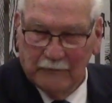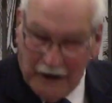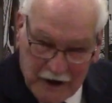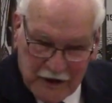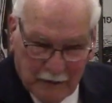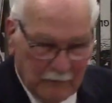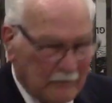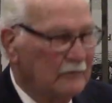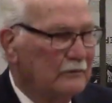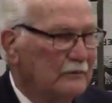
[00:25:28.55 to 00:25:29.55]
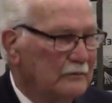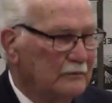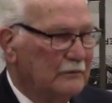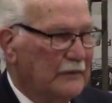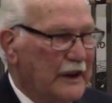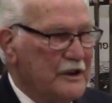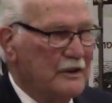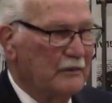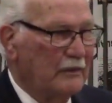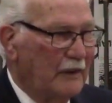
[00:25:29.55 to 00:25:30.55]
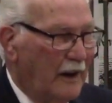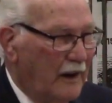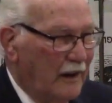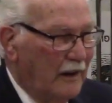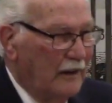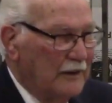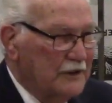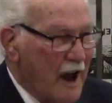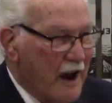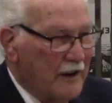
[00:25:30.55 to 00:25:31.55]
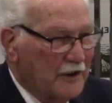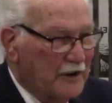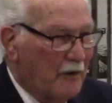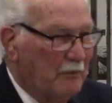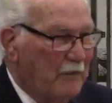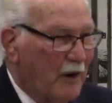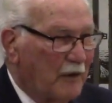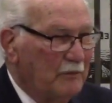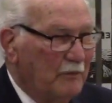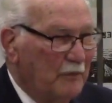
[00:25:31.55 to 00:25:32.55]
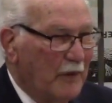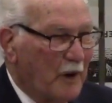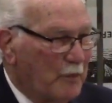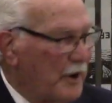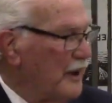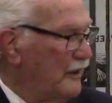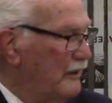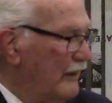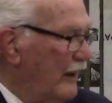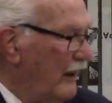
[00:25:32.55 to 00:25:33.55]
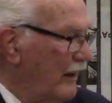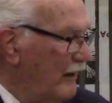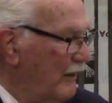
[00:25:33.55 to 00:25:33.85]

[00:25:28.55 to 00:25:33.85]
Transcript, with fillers: Egypt. Egypt, scientists are, are, are pretty uh,